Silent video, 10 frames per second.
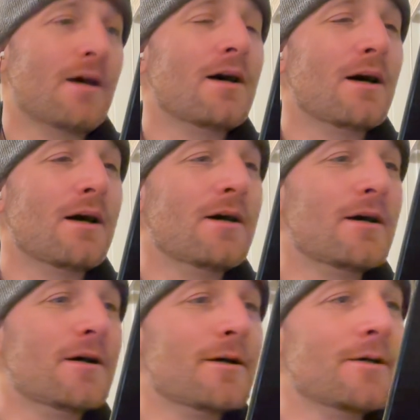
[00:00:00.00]

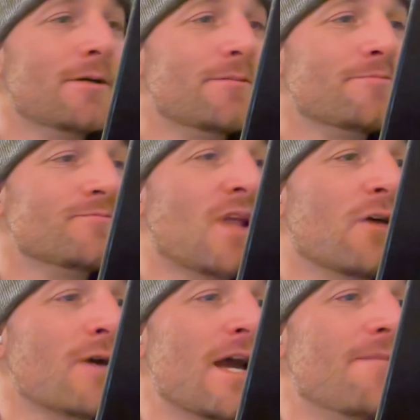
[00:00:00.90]
All
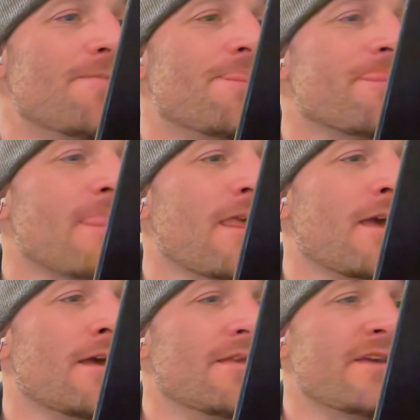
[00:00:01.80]
right.
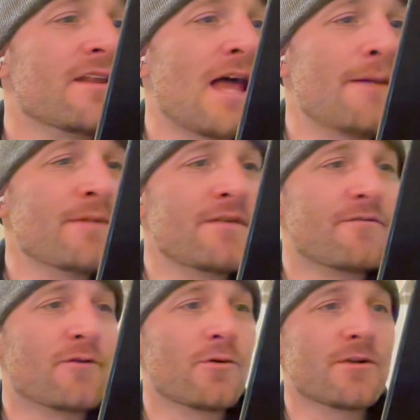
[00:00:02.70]
The allotment
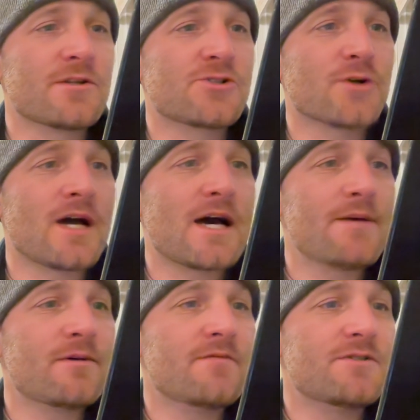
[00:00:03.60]
for the tribe
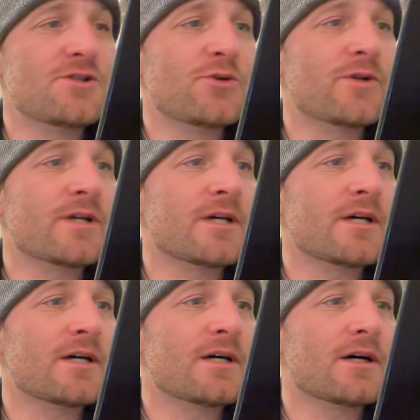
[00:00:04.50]
of
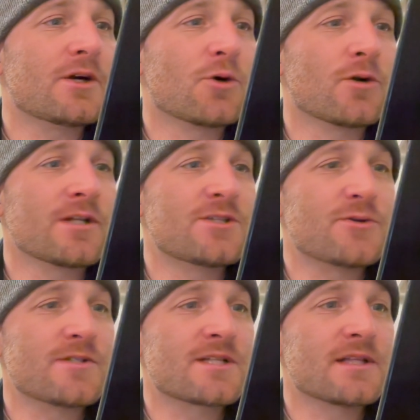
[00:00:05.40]
Judah, according to
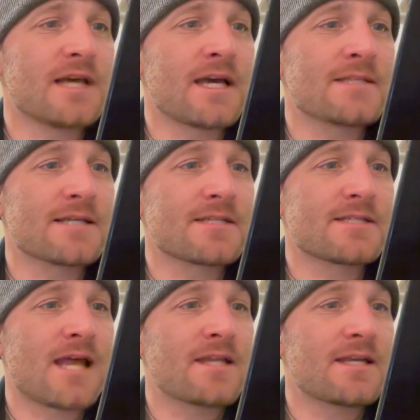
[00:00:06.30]
its clans,
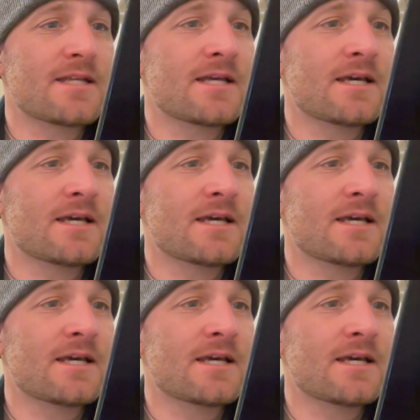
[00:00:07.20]
extended